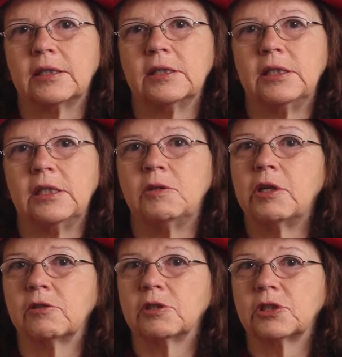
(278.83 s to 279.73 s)
in
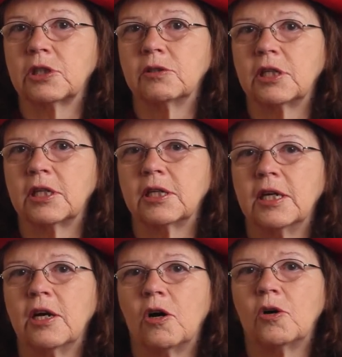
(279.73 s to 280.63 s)
Arizona,
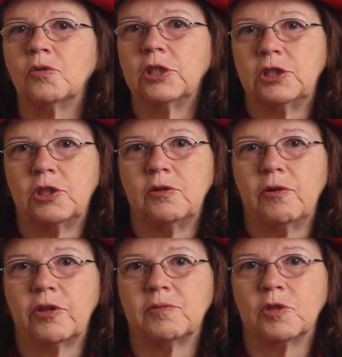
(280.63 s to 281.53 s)
only 2
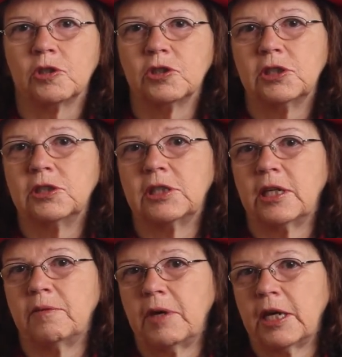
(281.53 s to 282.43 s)
of them, nurses
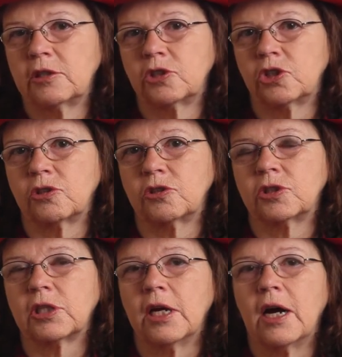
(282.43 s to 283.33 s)
and
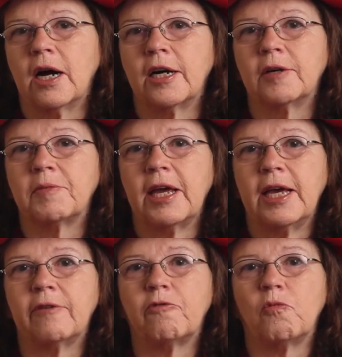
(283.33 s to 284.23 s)
managers,
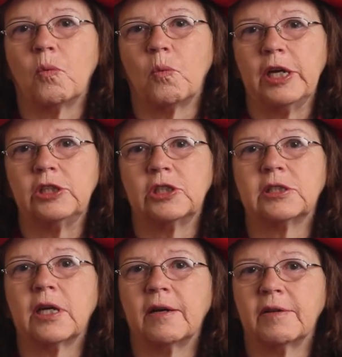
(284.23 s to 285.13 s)
have
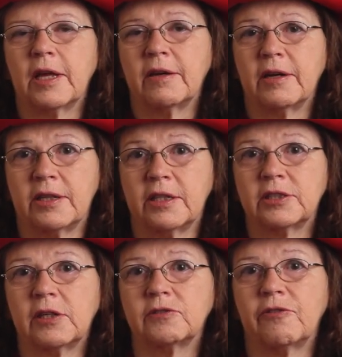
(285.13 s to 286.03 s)
wages at the
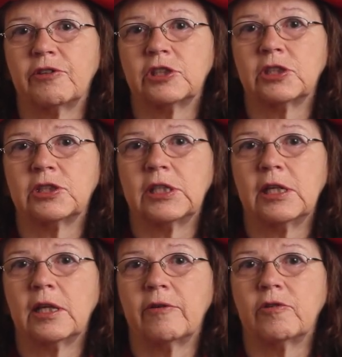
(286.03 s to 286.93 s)
self-sufficiency
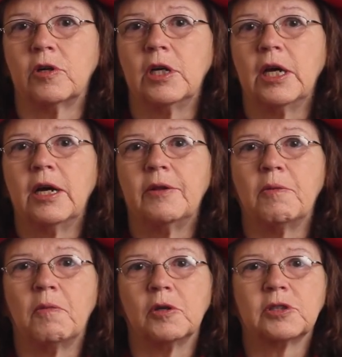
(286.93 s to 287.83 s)
level.
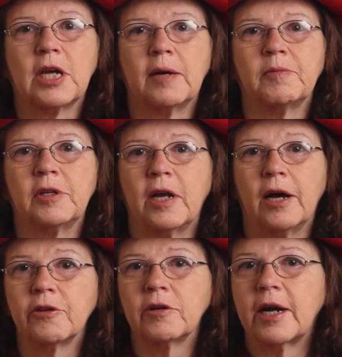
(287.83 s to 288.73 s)
The most common
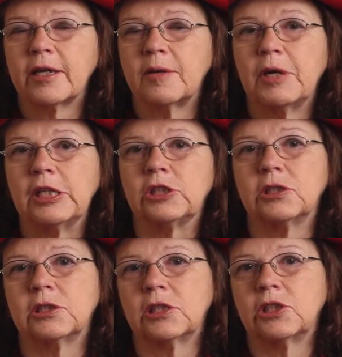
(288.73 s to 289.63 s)
other
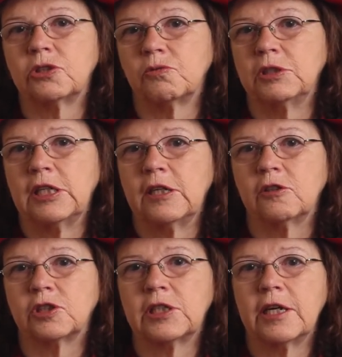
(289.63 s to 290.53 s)
occupations such as
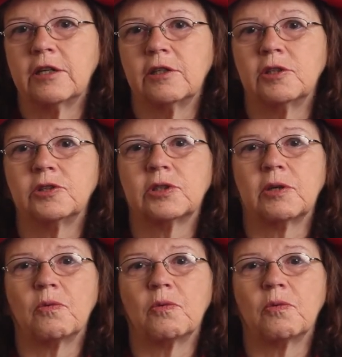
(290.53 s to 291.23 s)
retail sales,